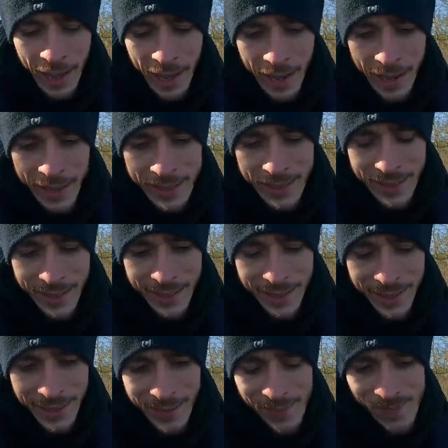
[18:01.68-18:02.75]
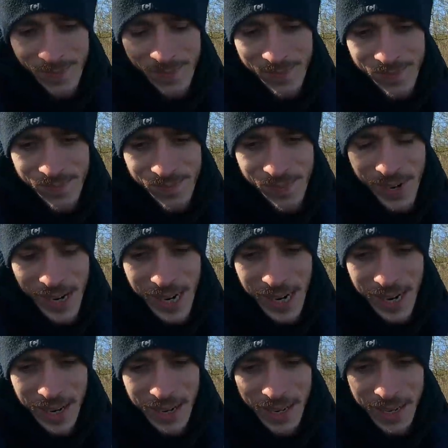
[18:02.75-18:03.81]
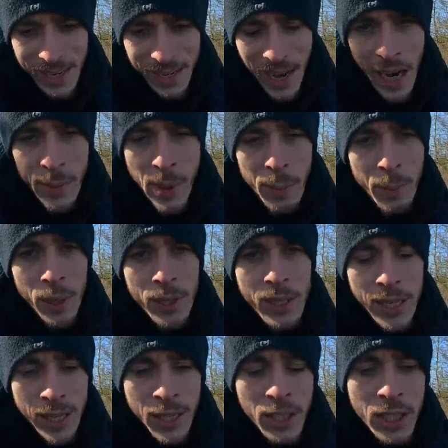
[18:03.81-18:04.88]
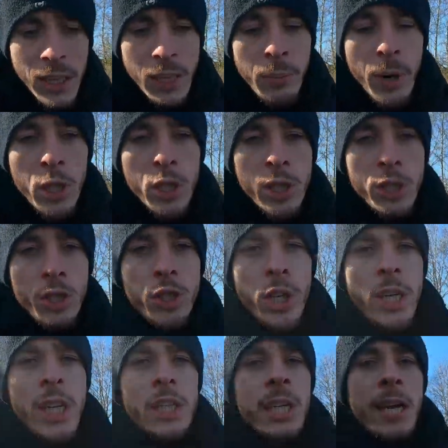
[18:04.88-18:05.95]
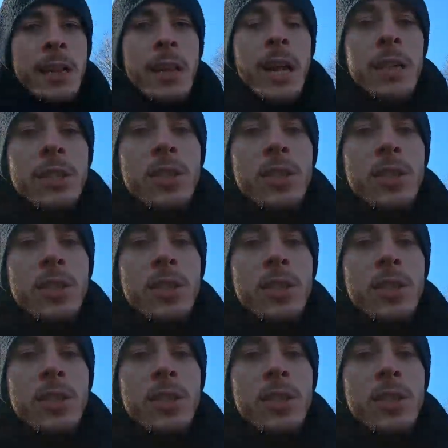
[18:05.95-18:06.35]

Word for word: And um, I remembered initially the martial arts journey channel,